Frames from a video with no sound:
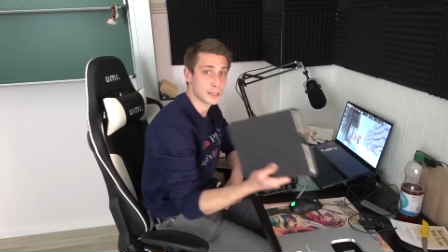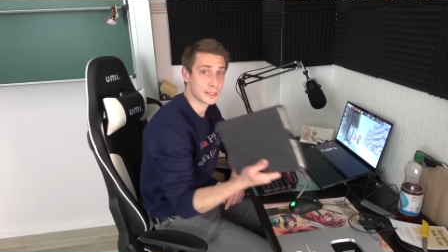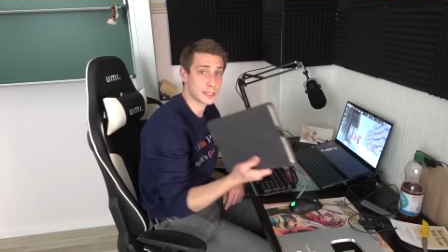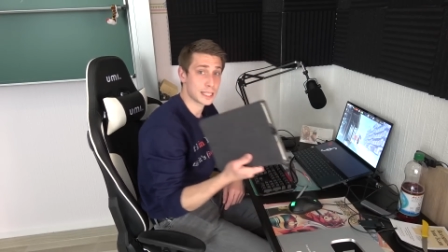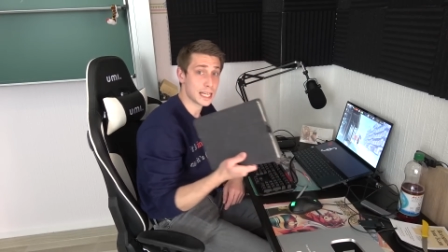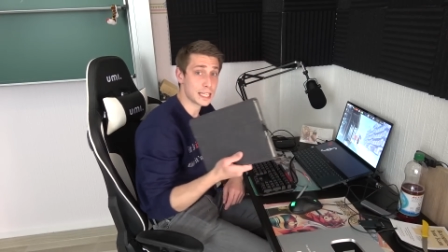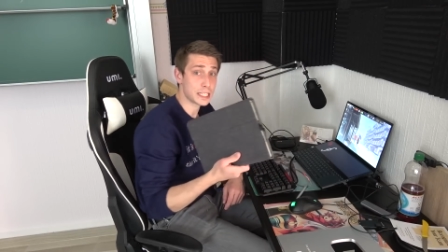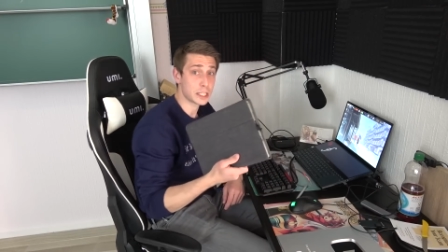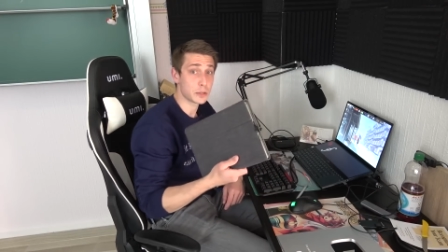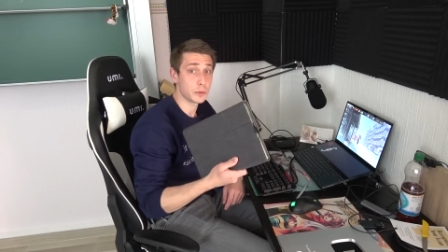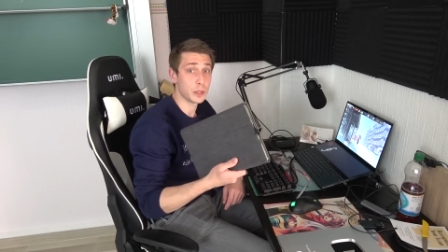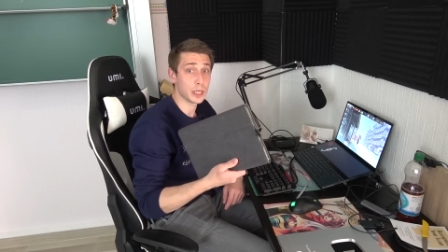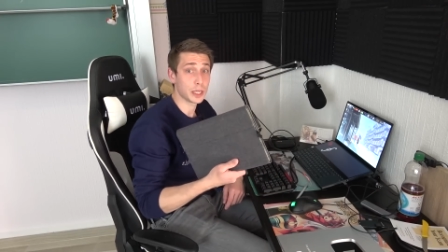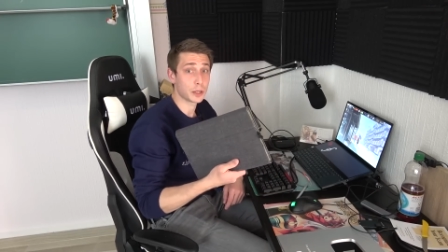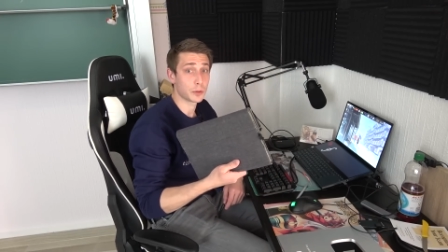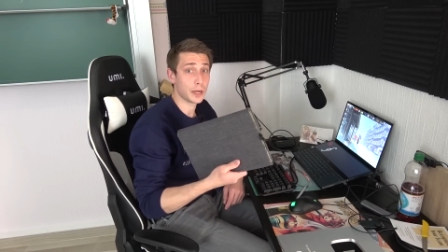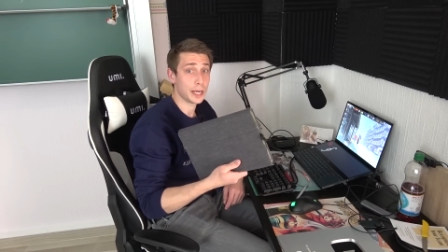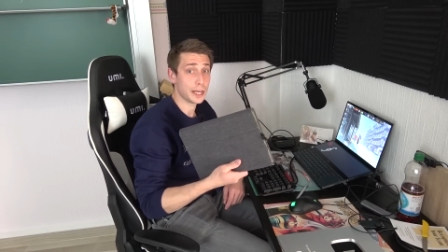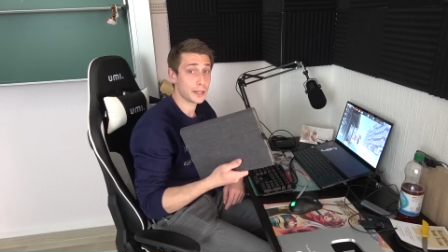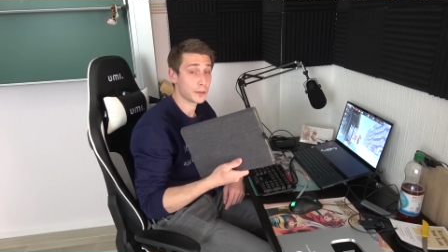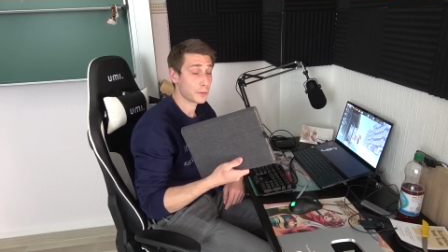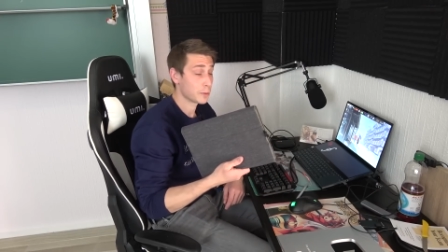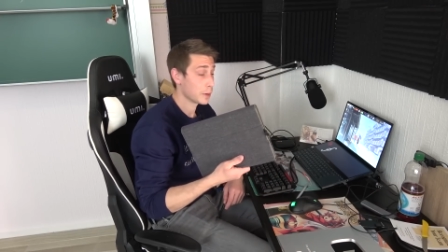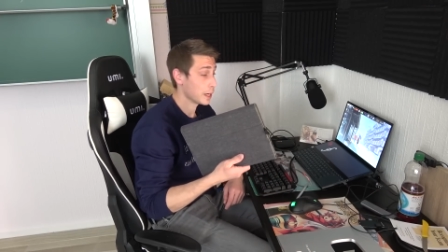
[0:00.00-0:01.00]
that's a really
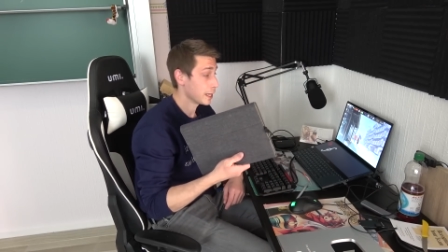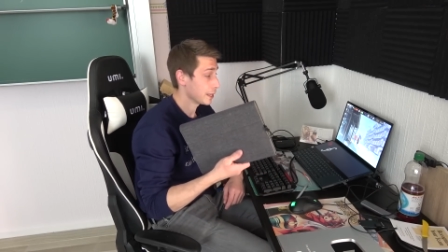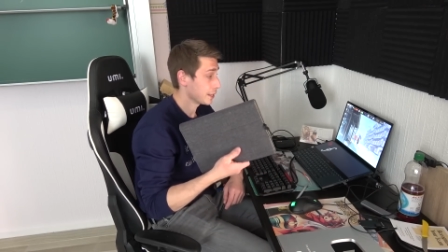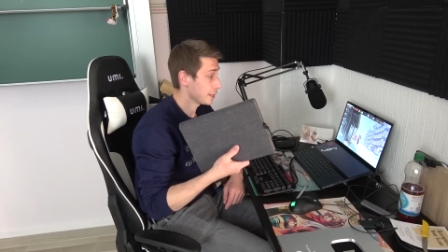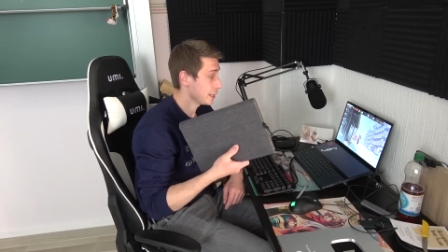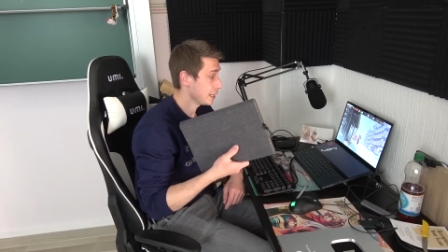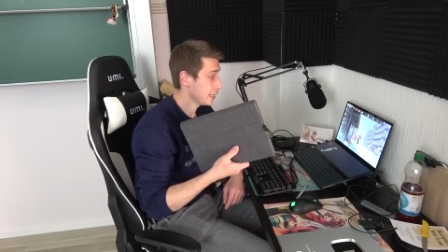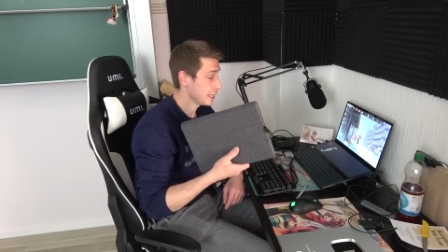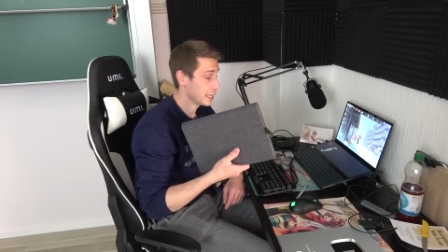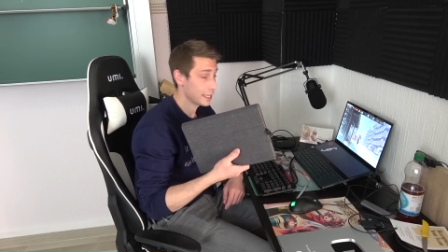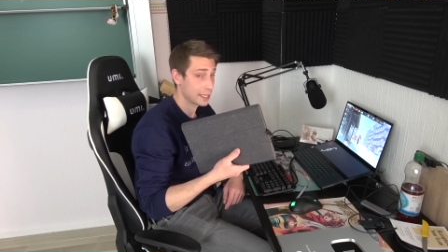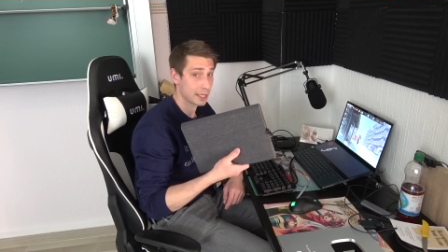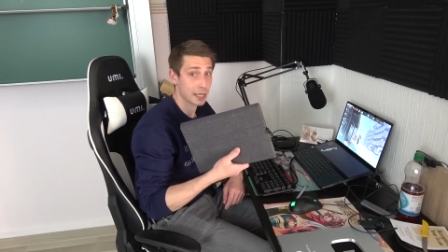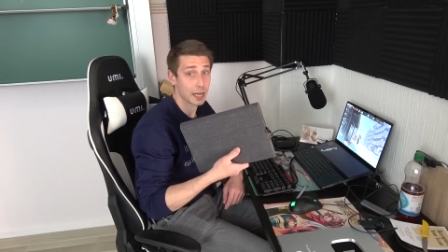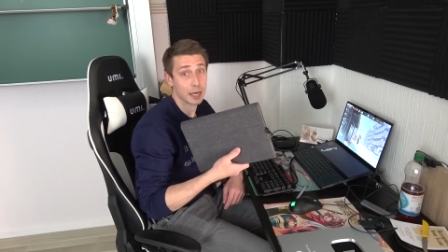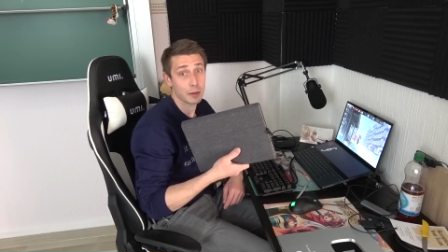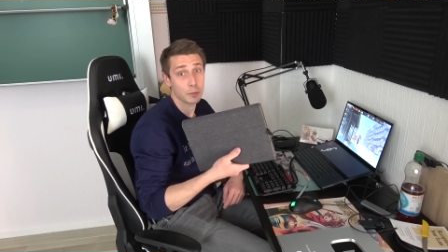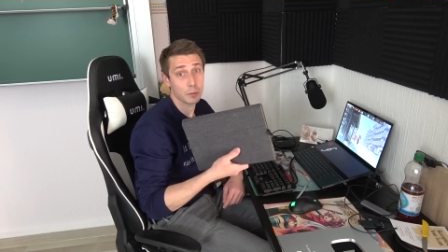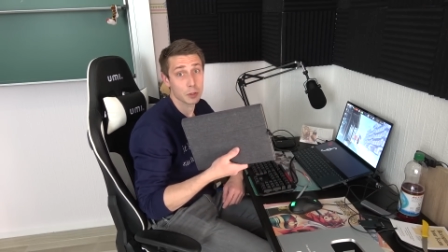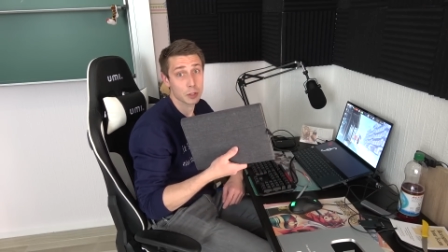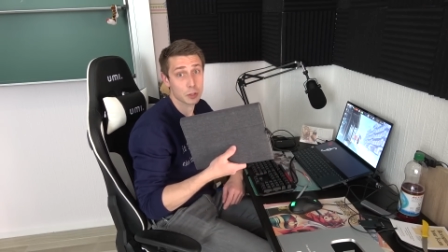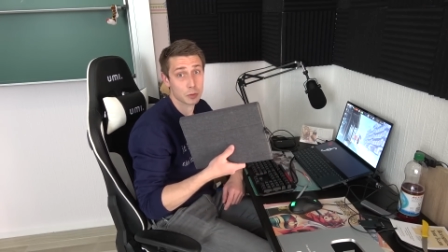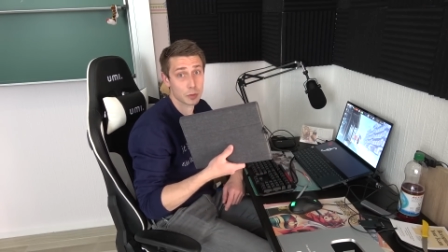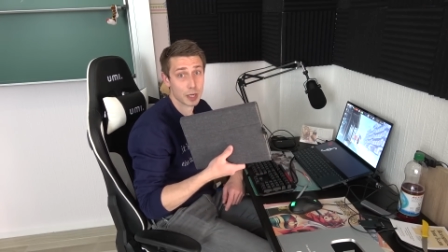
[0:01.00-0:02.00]
great one, and I
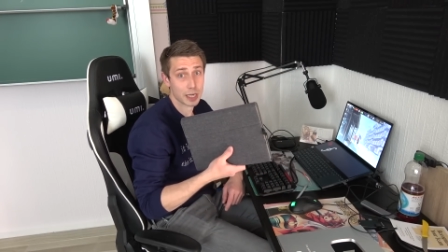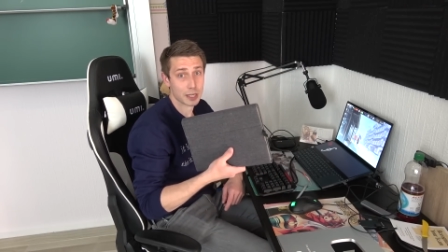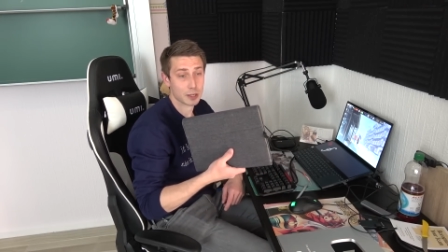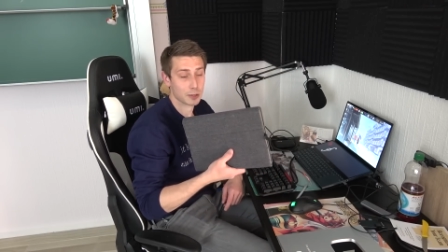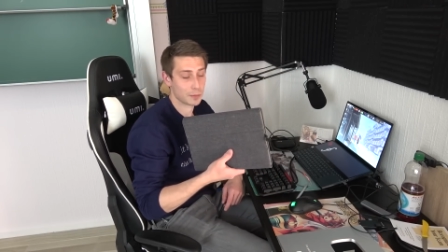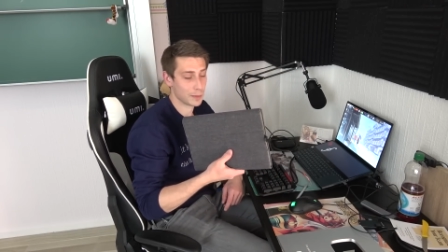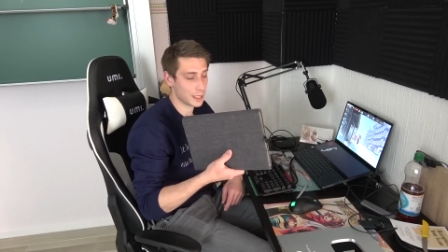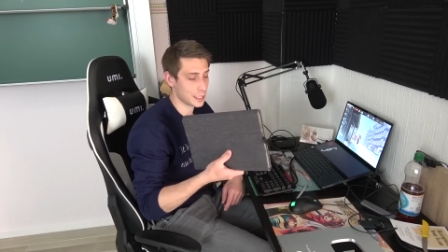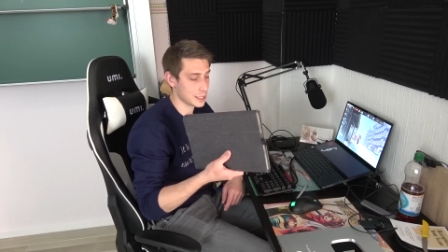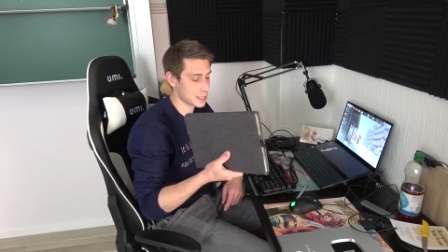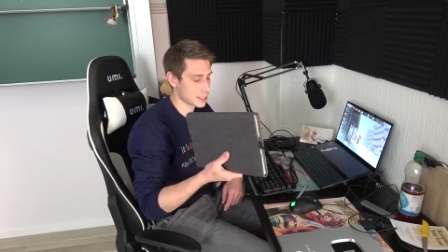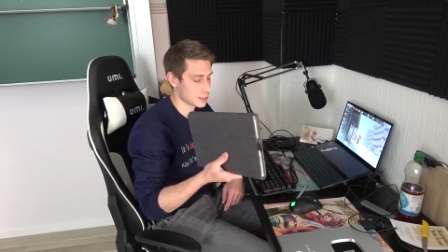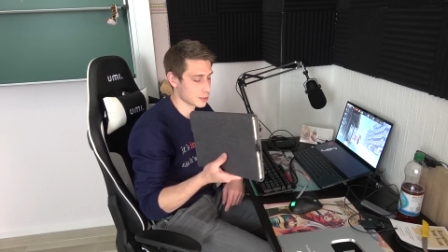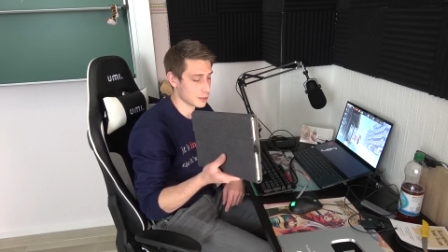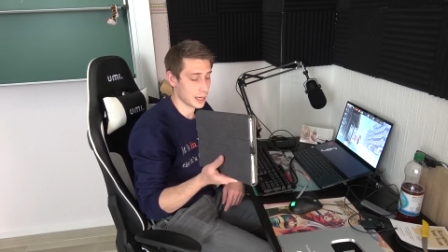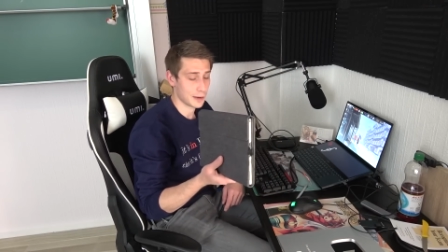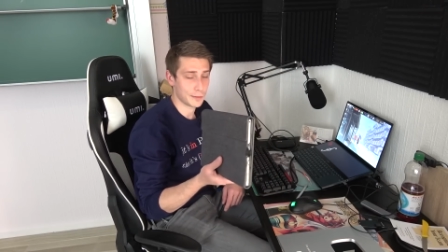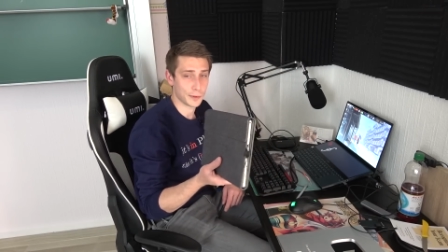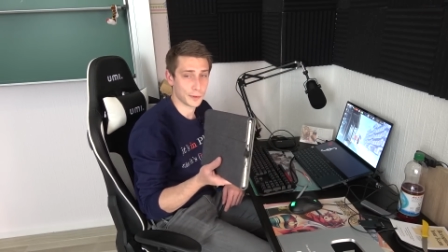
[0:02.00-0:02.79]
would recommend it to